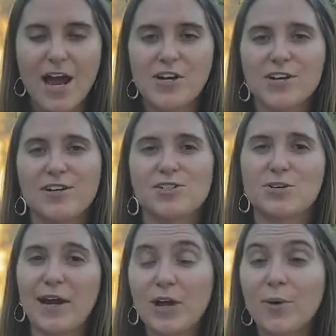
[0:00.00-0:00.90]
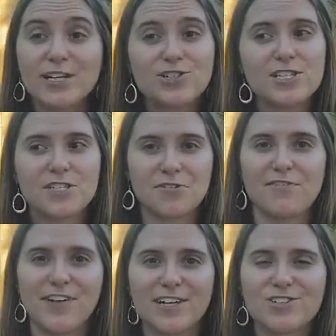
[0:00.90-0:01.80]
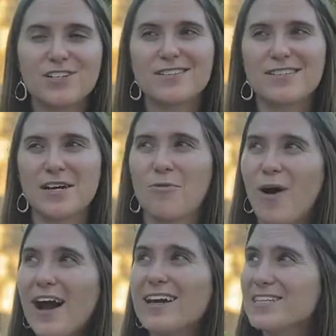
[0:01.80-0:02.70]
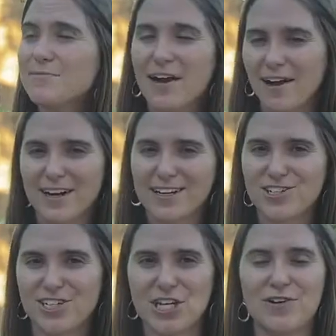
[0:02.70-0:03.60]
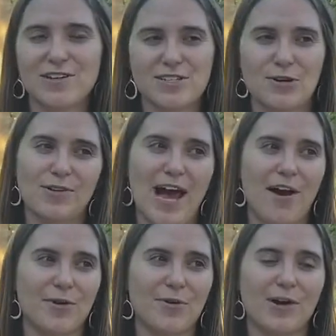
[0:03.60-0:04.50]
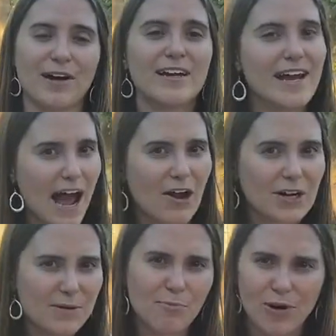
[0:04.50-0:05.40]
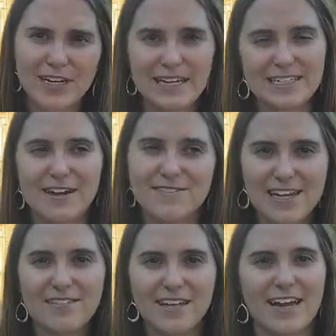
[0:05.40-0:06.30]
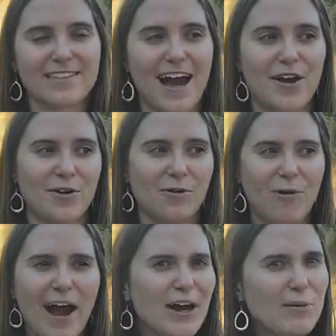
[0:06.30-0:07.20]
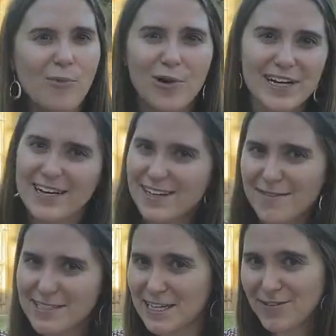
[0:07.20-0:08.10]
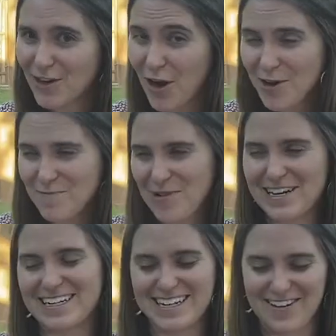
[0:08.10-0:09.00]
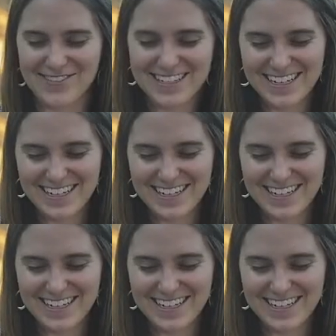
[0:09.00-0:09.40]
You can also write questions and reflections like, why is my air conditioning unit so loud? Or how come mourning doves sound like that? Or why are mourning doves even called mourning doves?